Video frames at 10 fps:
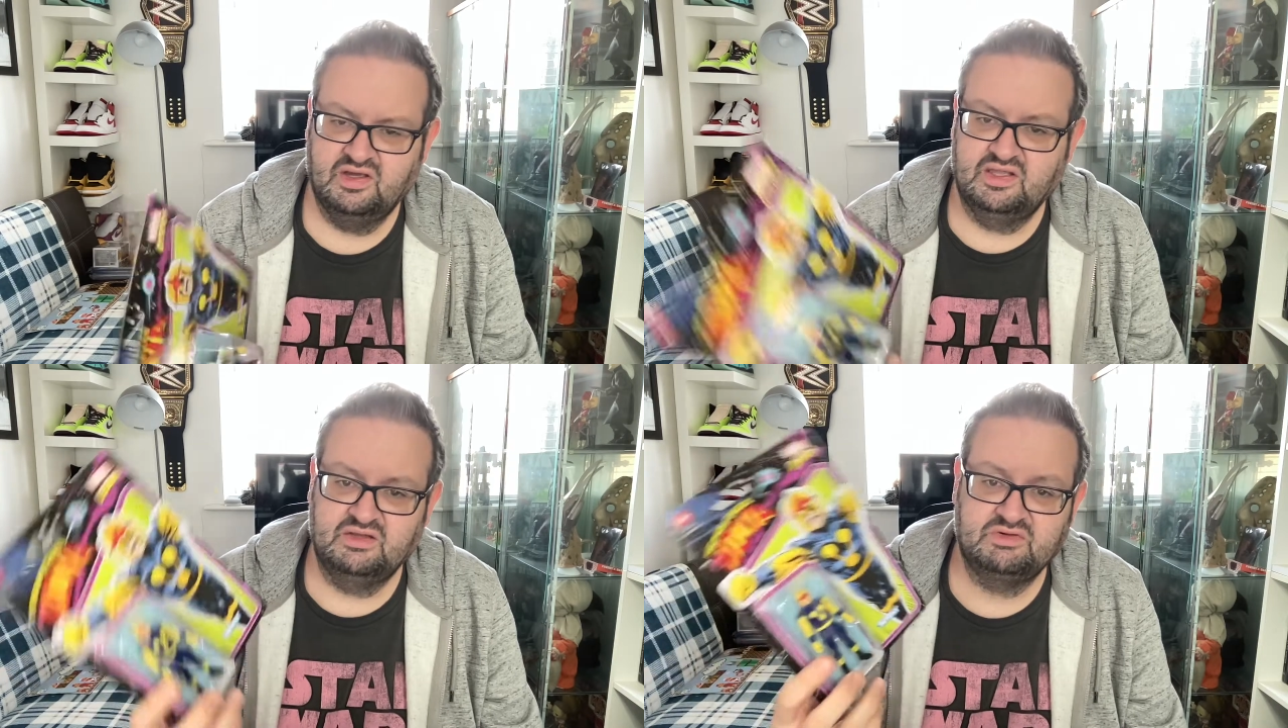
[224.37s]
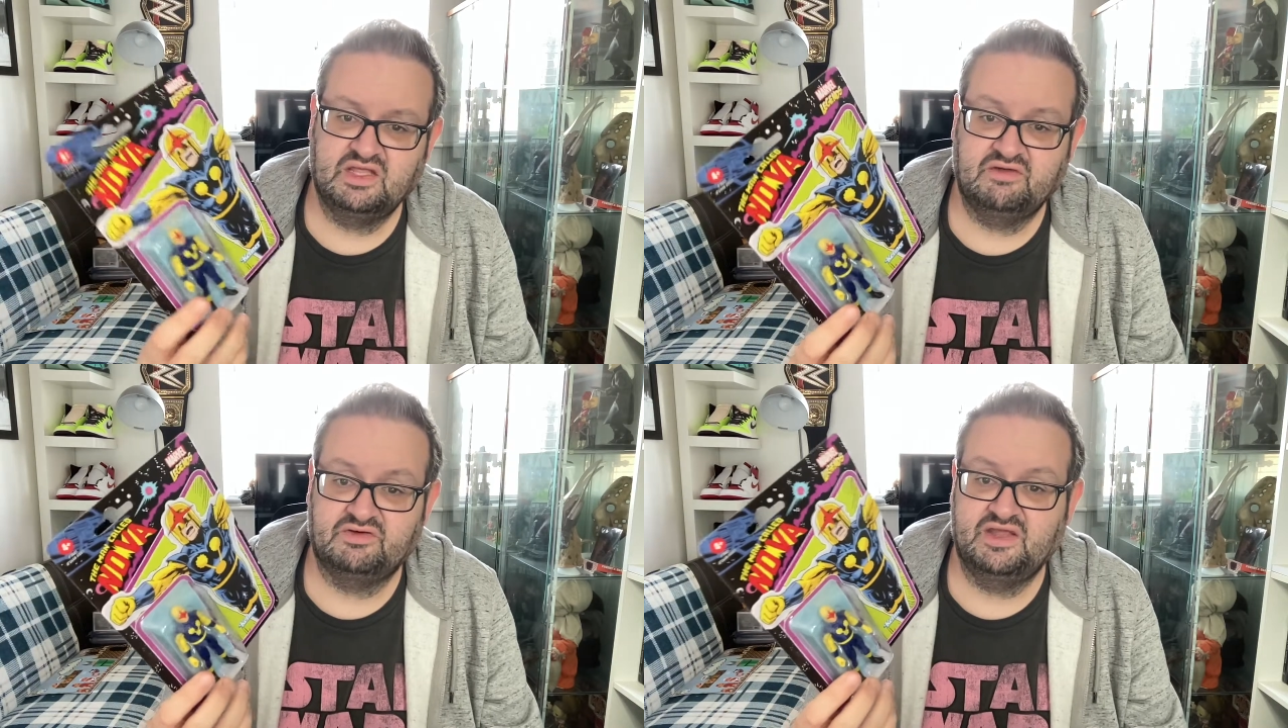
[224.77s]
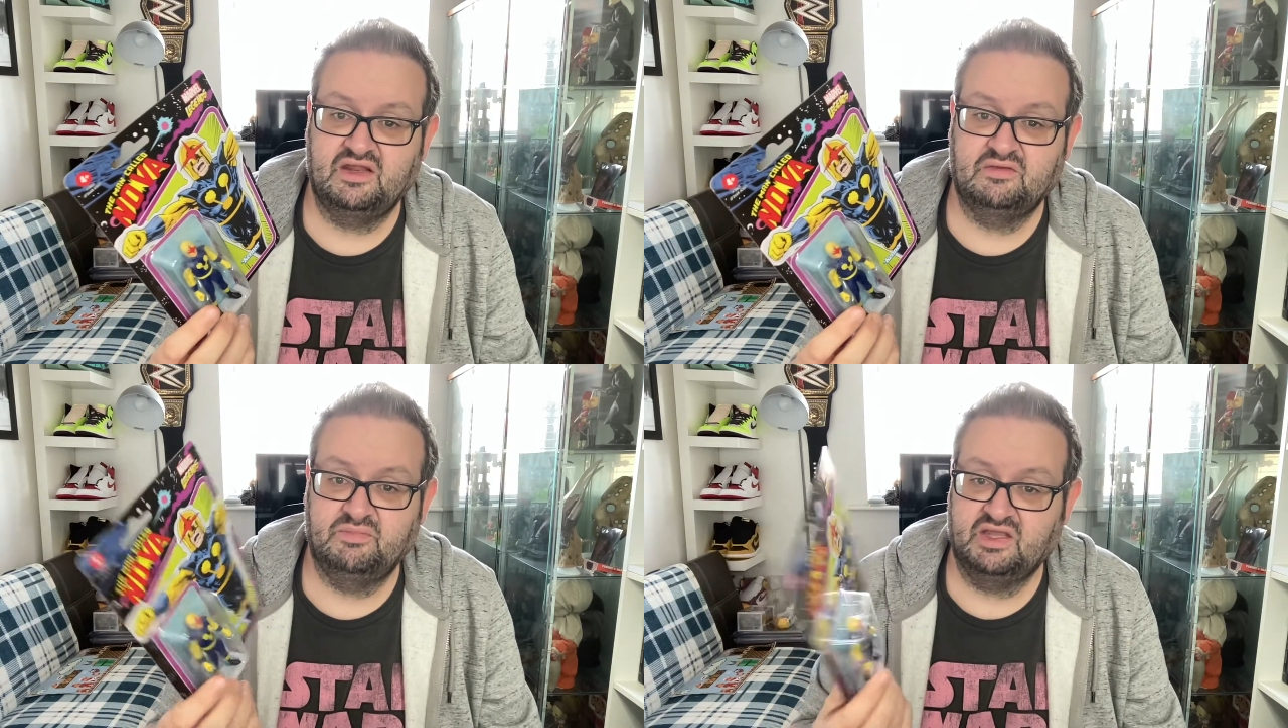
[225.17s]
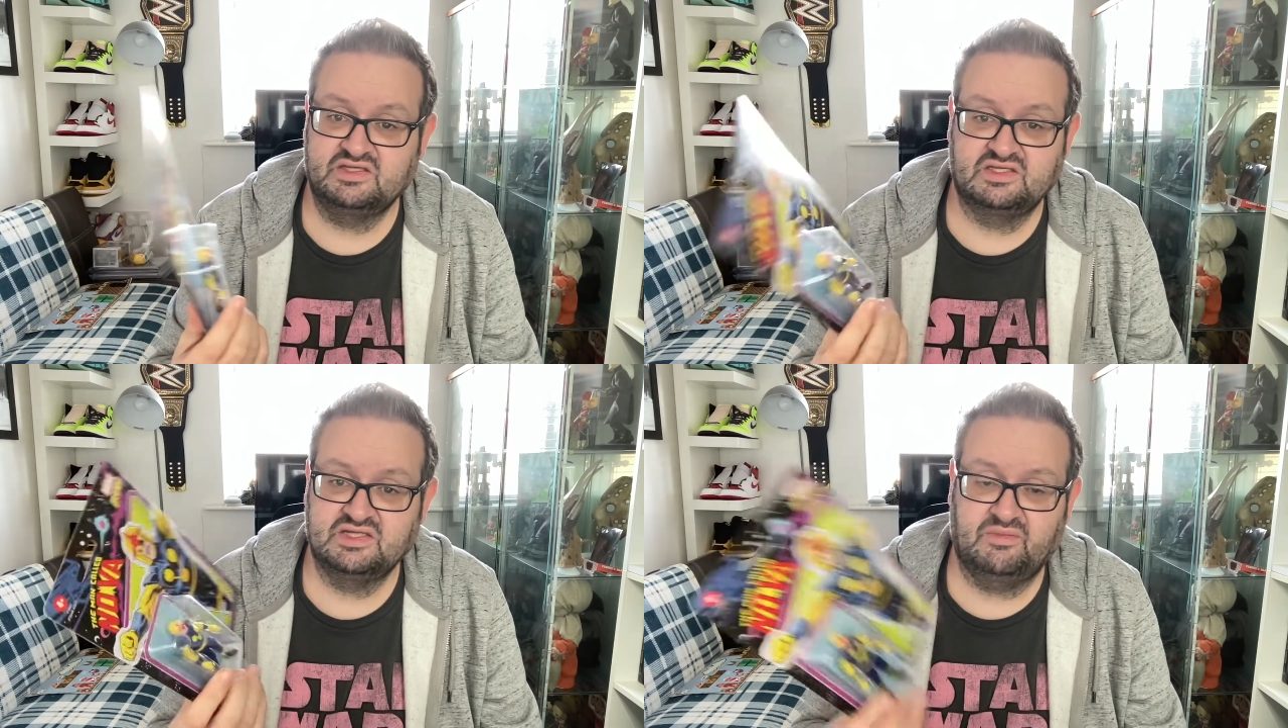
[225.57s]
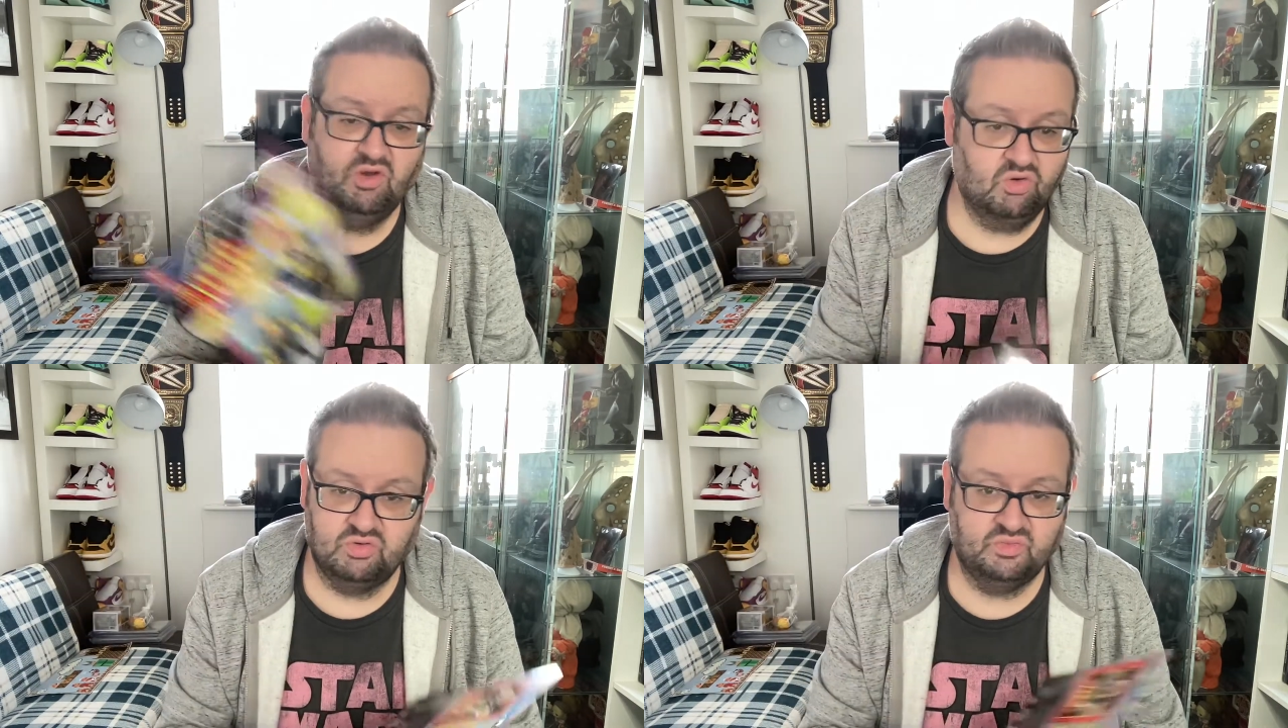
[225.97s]
They were selling it for a tenner because it snapped.
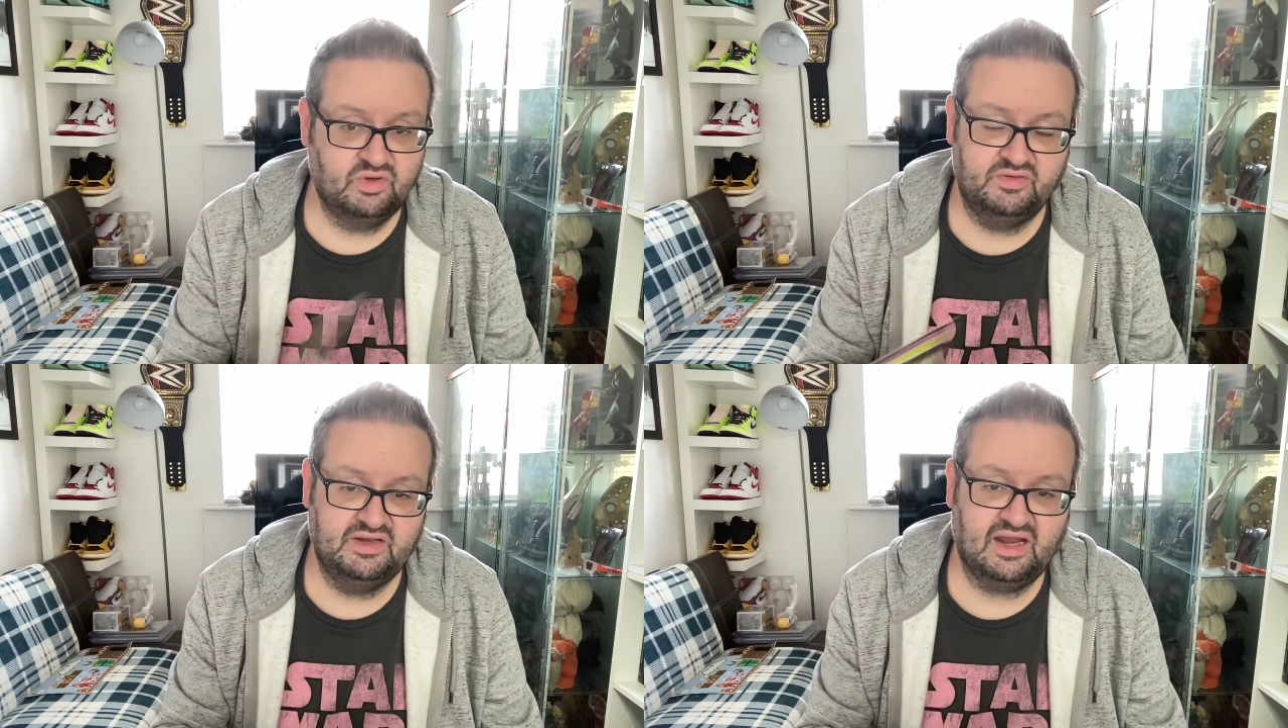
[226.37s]
They'd